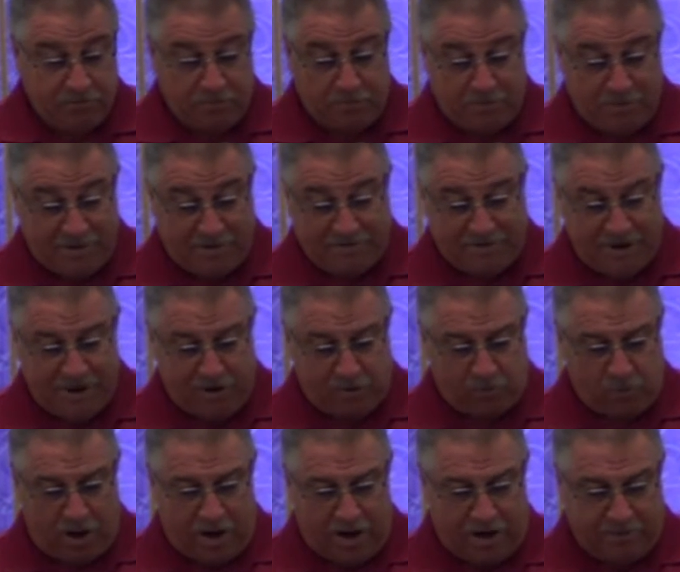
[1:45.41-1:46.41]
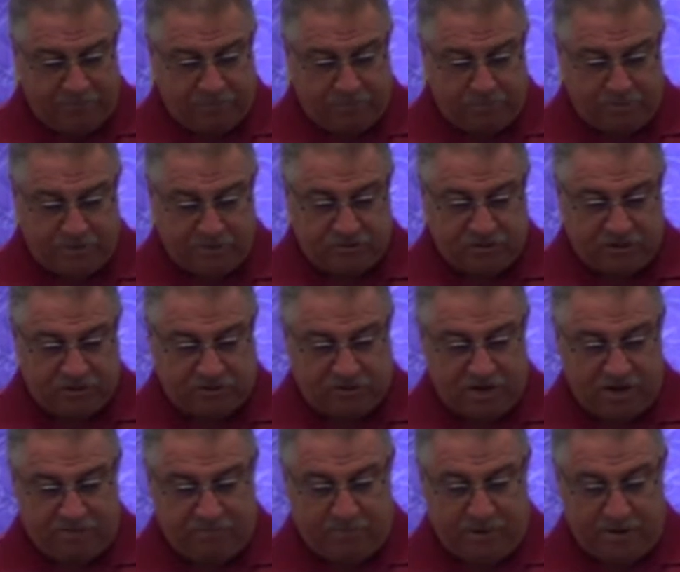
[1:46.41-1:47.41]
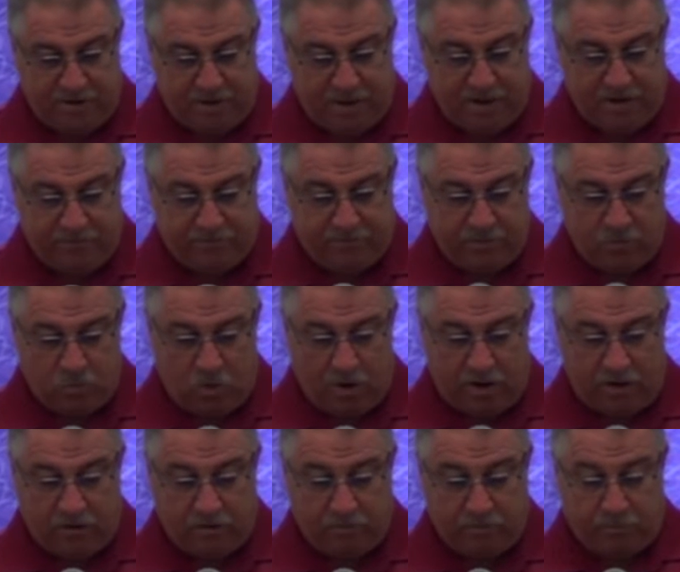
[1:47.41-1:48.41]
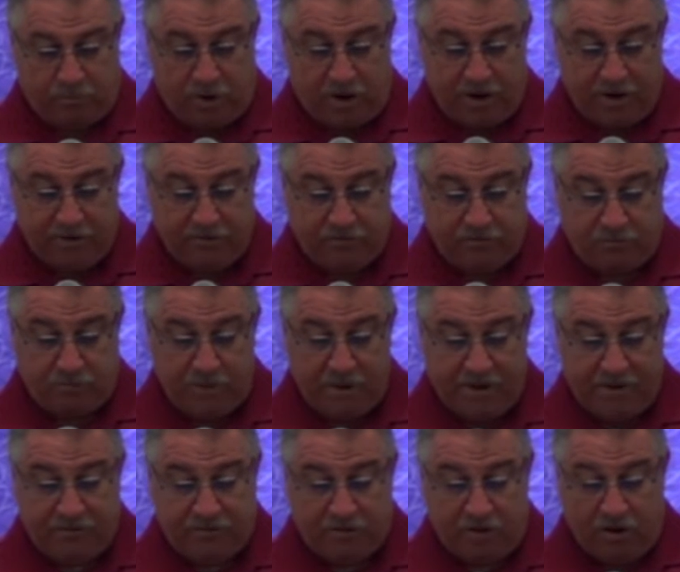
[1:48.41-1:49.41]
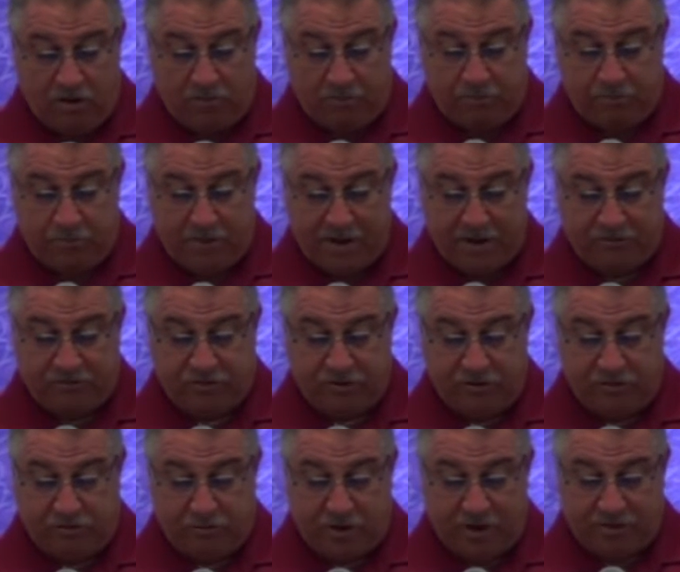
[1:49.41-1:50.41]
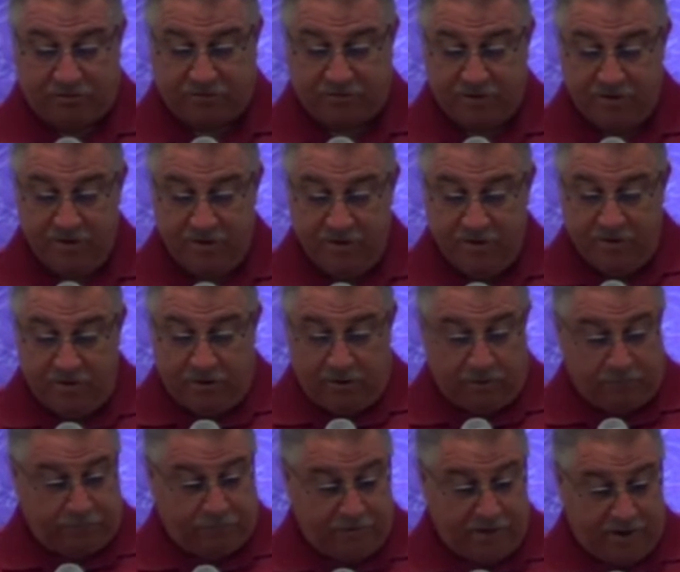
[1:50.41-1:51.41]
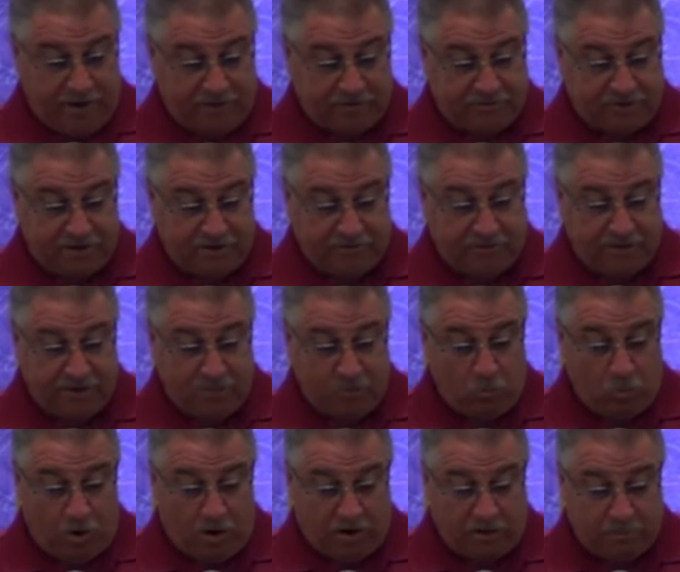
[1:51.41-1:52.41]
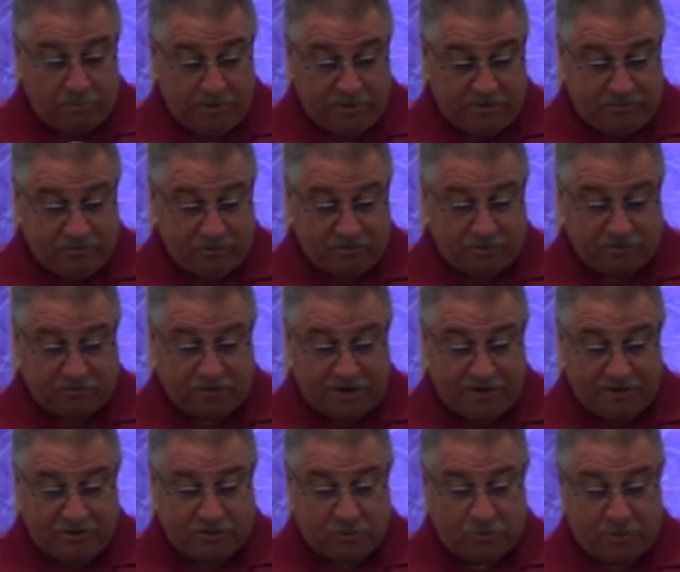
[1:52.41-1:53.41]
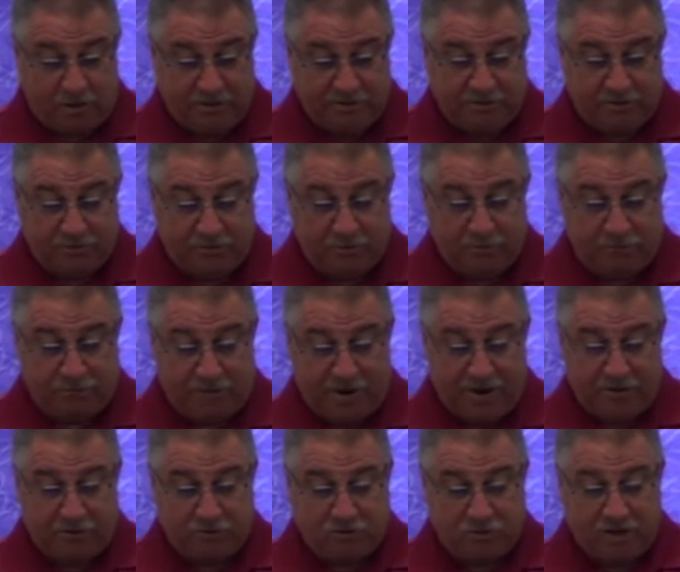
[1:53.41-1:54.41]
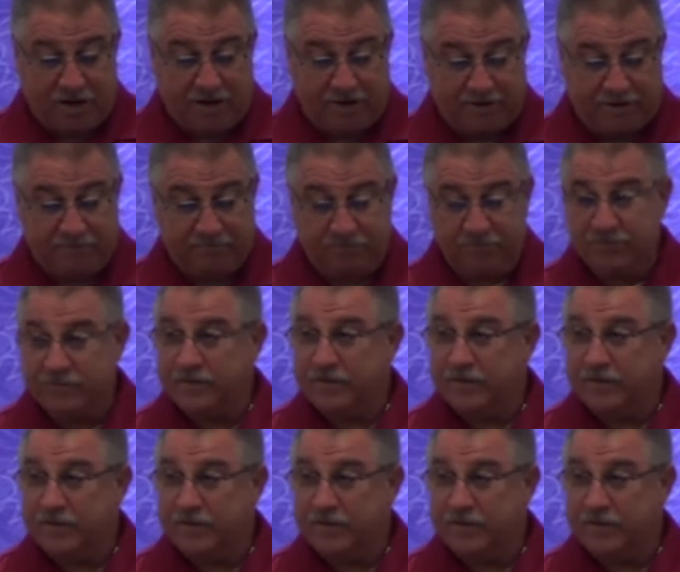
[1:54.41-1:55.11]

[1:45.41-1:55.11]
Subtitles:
The big day arrived, the busiest day of my life, and while her bridesmaids helped Patsy to dress, her fiancé Tim walked me to the sanctuary to do a final check.